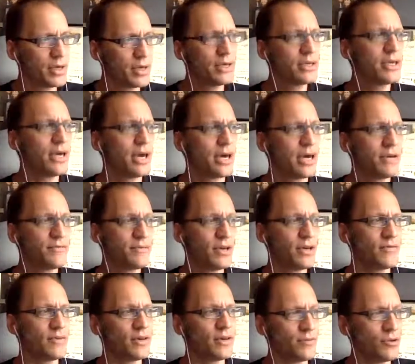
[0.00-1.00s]

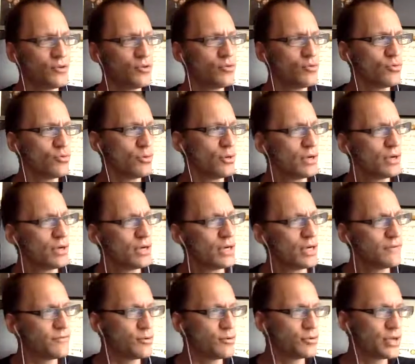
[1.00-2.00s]
if you
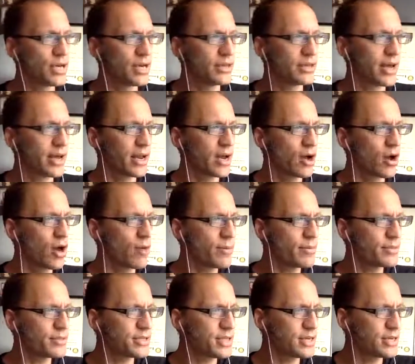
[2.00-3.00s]
take that, I'll
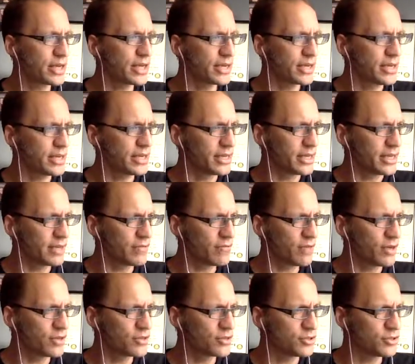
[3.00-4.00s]
maybe send like a little
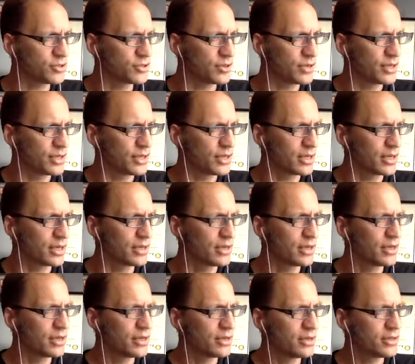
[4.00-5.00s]
invite to you in the
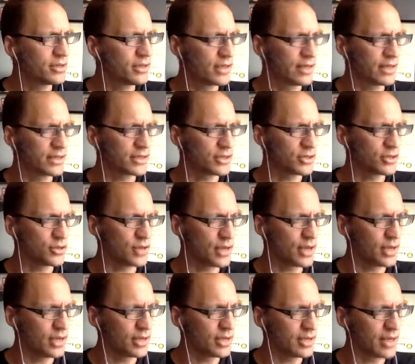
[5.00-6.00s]
thing, so you get it
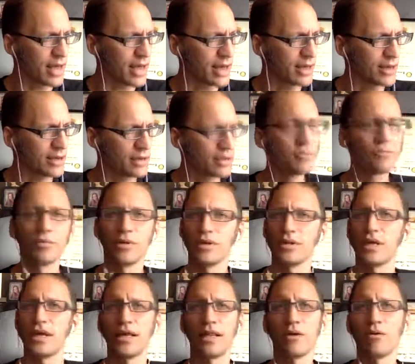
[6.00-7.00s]
in the calendar. But
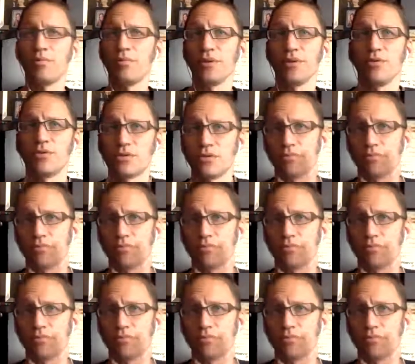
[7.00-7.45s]
that would be awesome.